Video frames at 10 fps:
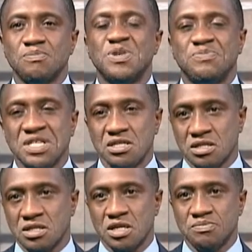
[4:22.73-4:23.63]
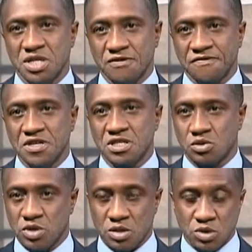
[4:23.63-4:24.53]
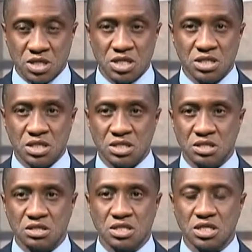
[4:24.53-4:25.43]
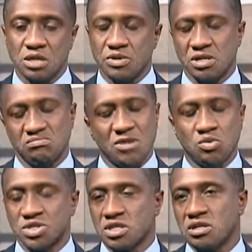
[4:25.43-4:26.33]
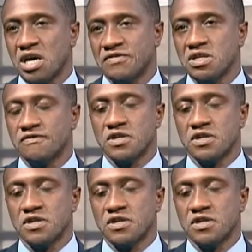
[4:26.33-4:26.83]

be beaten and be defeated where these things are concerned, but I wasn't going to have any of